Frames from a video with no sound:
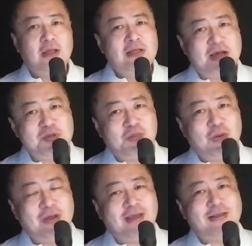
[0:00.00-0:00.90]
Some
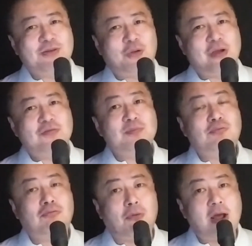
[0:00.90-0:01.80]
employees crave
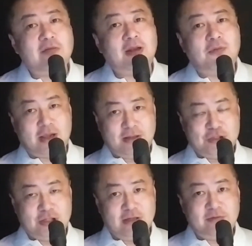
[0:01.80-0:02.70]
private
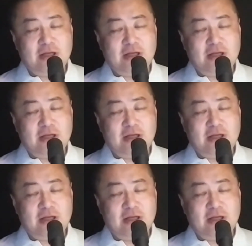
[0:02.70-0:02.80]
recognition.